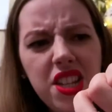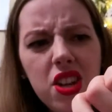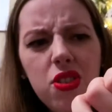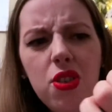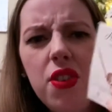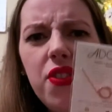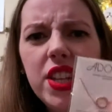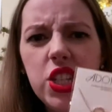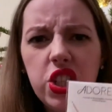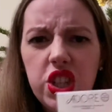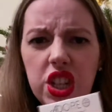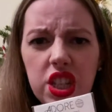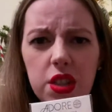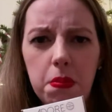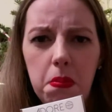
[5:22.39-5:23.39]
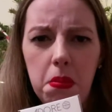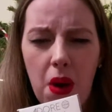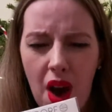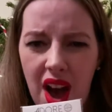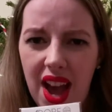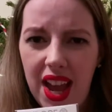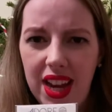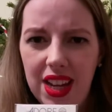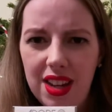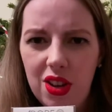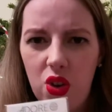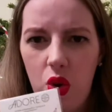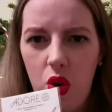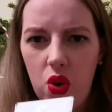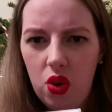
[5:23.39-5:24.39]
don't know if it's just mine
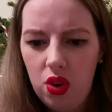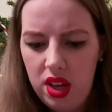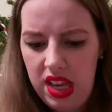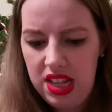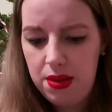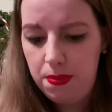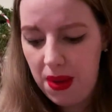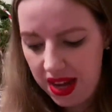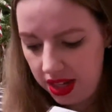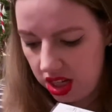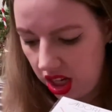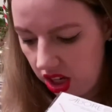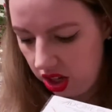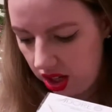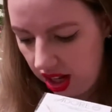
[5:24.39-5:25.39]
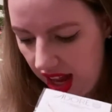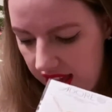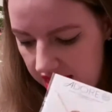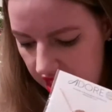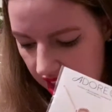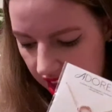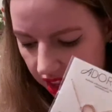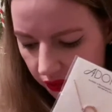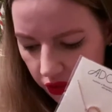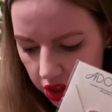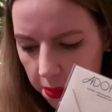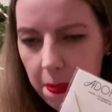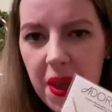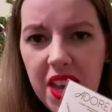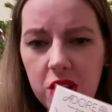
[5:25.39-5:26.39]
or it's meant to look like this. From the
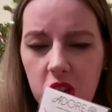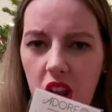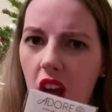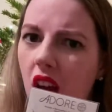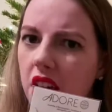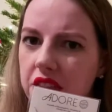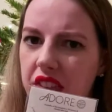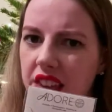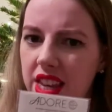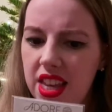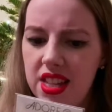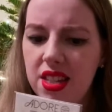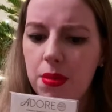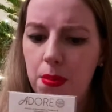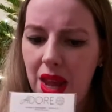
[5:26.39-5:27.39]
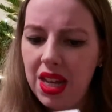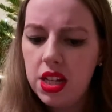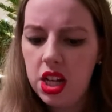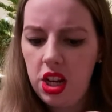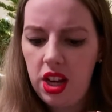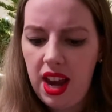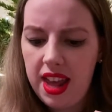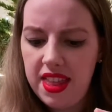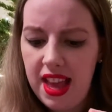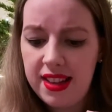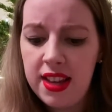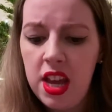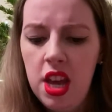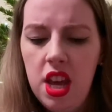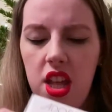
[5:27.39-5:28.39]
picture, I think it's meant to look like this.
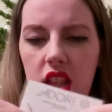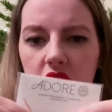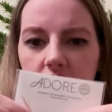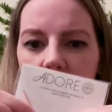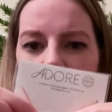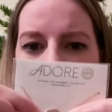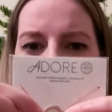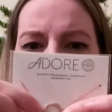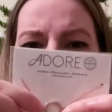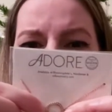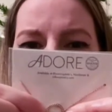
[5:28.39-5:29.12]
The circle